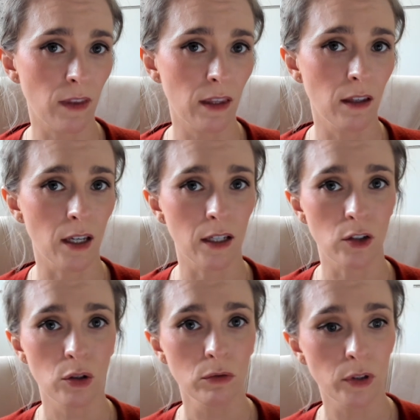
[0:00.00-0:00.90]
the
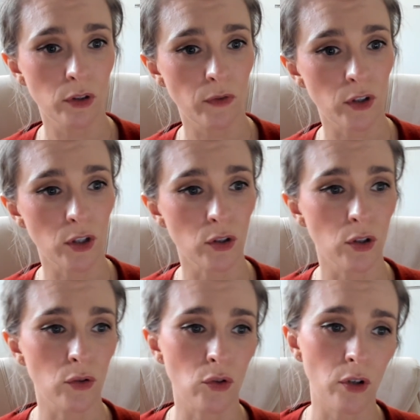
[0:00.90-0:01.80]
too loose versus
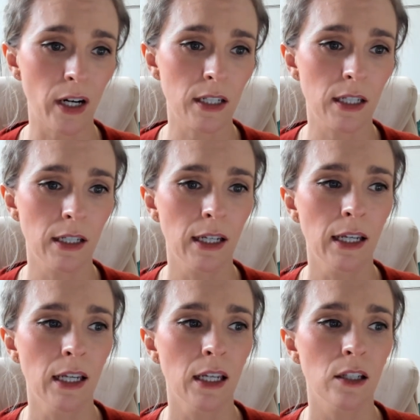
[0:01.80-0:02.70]
too strict?
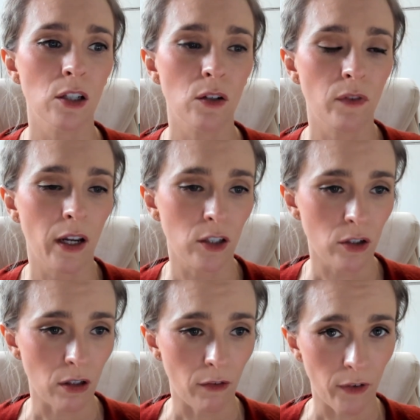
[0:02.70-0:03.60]
Do you find
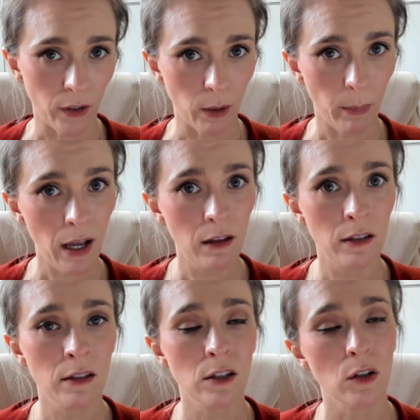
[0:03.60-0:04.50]
yourself fairly
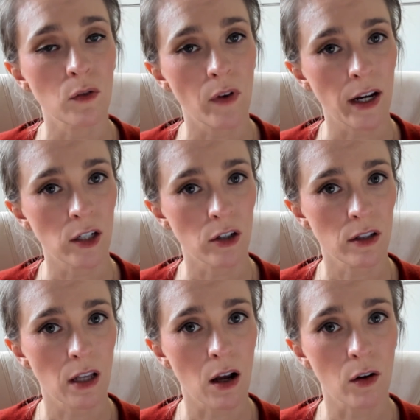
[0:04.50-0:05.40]
balanced? Do you find
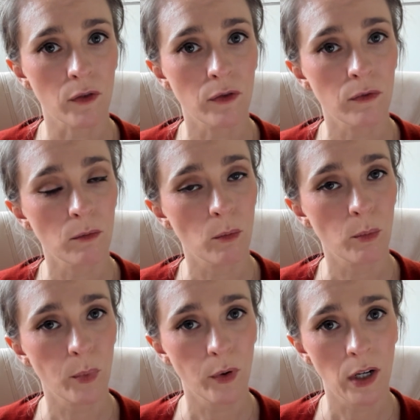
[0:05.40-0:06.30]
yourself
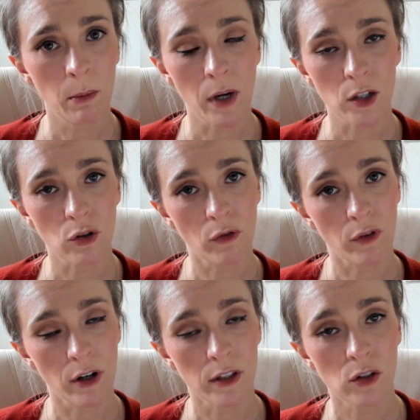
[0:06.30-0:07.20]
pretty much
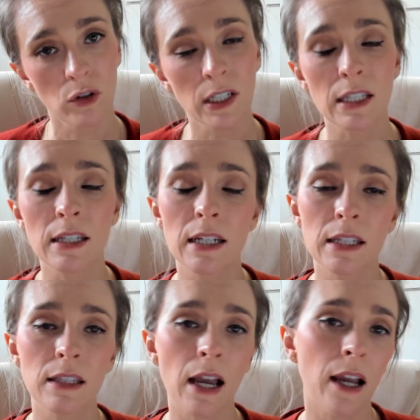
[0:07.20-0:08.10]
over on the
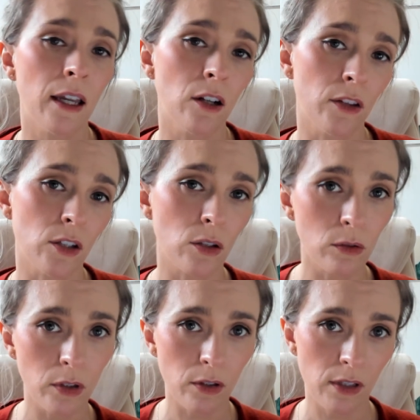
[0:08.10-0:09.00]
strictness side, on the too
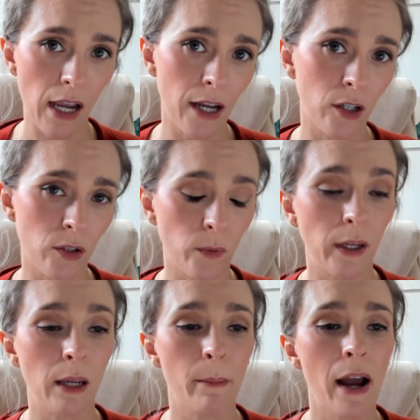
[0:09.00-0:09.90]
loose side, or
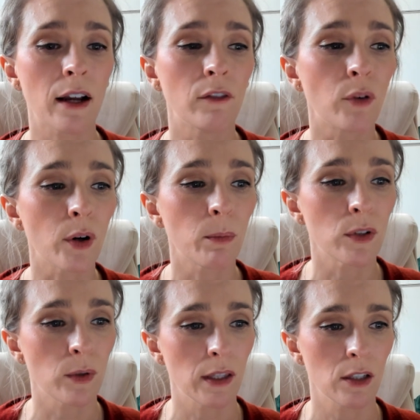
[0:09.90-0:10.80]
swinging back and forth
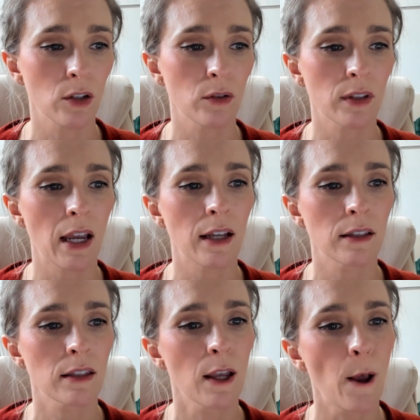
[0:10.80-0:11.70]
between the two
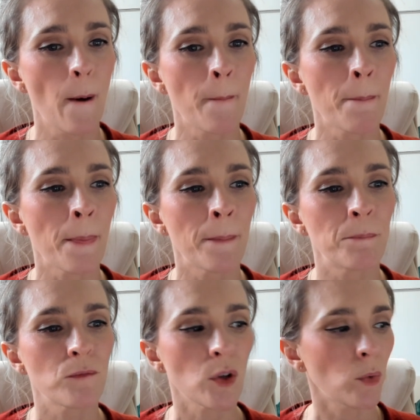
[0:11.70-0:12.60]
sides?
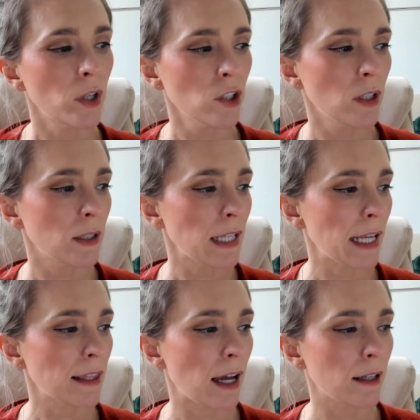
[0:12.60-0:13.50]
So I want you to
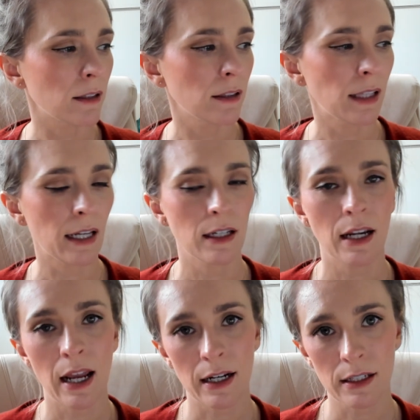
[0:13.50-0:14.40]
take that
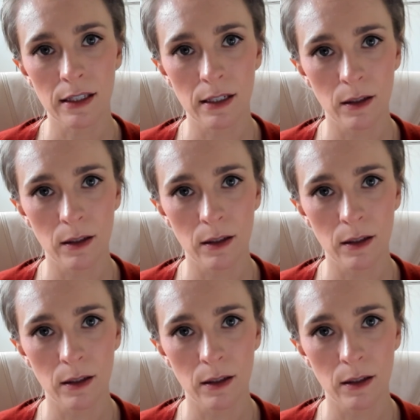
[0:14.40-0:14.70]
next